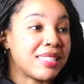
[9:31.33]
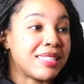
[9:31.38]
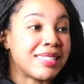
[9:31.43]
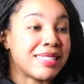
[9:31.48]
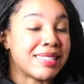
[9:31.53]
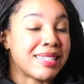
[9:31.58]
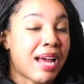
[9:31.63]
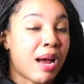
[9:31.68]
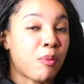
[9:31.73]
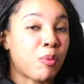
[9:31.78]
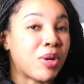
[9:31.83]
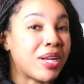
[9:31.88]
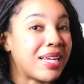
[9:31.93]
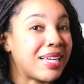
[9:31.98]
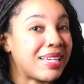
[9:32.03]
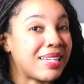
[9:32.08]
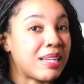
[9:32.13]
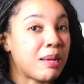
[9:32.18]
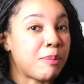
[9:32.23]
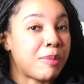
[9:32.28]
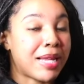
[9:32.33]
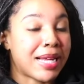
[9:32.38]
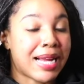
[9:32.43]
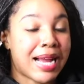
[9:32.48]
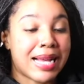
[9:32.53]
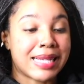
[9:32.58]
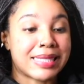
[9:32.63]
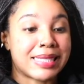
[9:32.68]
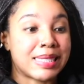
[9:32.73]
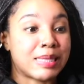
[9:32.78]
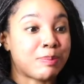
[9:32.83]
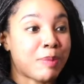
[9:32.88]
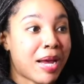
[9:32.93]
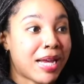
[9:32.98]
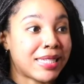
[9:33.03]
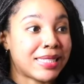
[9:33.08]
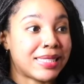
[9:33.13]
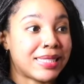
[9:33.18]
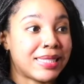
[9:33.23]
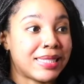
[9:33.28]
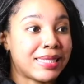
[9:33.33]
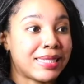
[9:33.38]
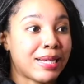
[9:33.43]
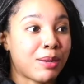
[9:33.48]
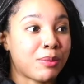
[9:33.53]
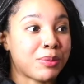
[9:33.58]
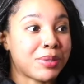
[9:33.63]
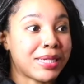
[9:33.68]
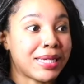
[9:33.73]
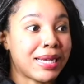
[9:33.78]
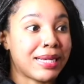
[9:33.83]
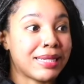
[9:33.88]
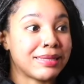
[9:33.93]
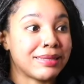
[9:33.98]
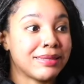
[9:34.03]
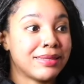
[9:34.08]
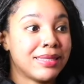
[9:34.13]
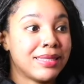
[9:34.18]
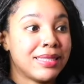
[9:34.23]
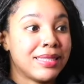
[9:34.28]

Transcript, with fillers: does not want to end up like Icy Spicy. Okay.